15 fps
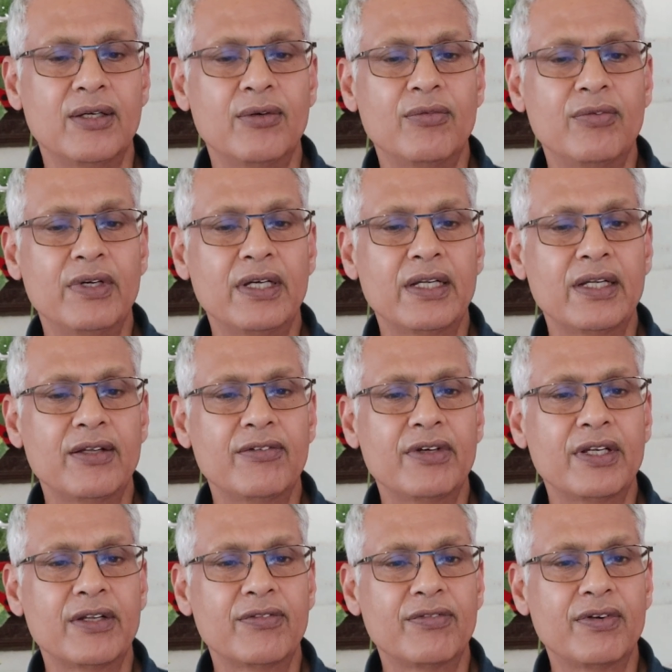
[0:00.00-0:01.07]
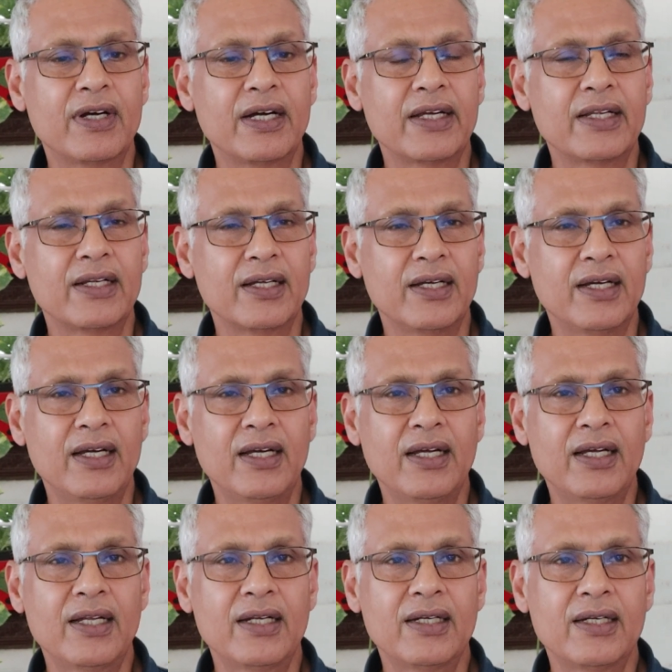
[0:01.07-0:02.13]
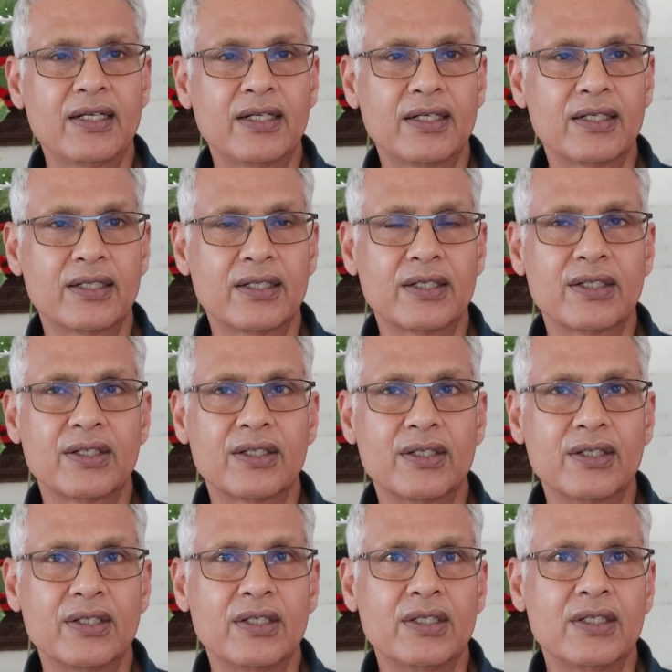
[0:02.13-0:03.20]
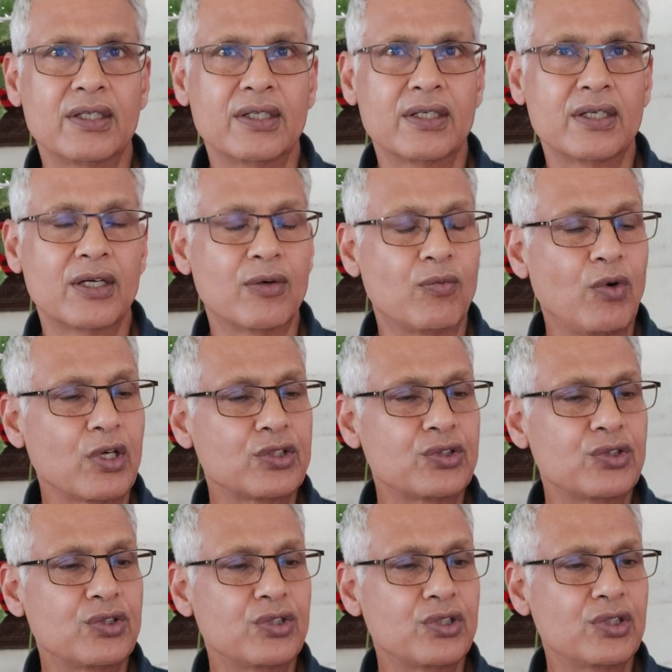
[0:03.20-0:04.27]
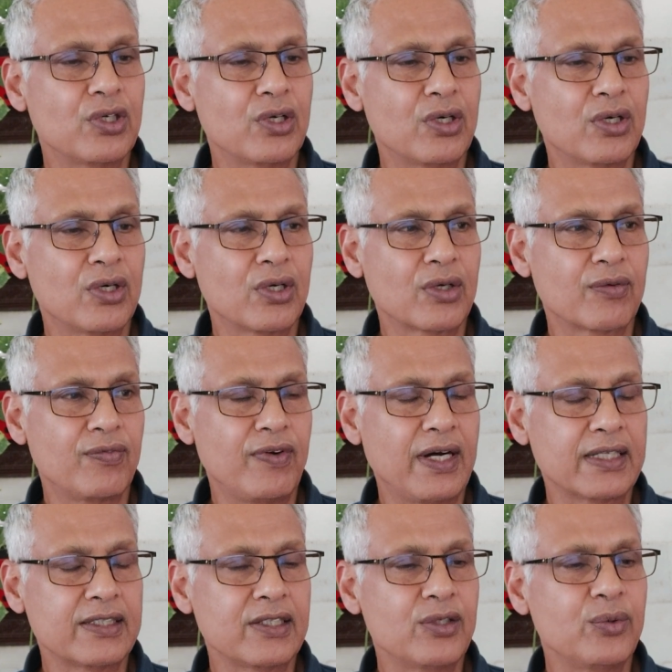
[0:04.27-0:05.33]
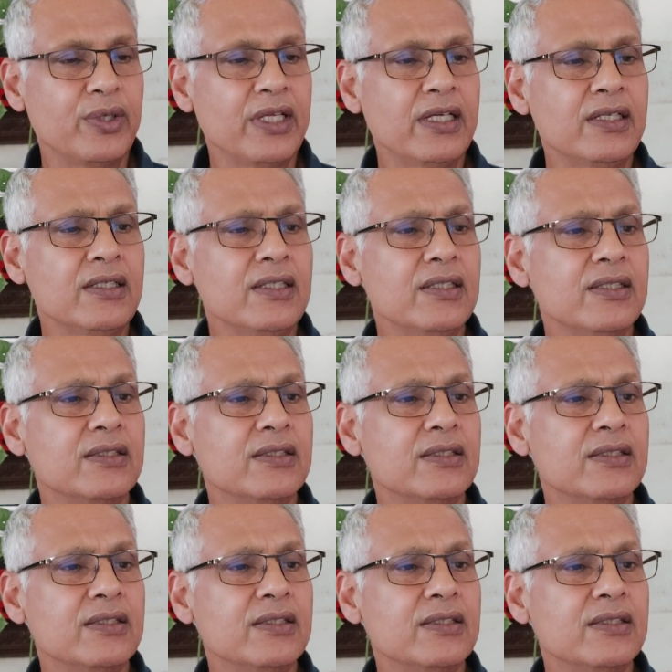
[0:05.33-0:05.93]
Very, very fine. And what's your father doing?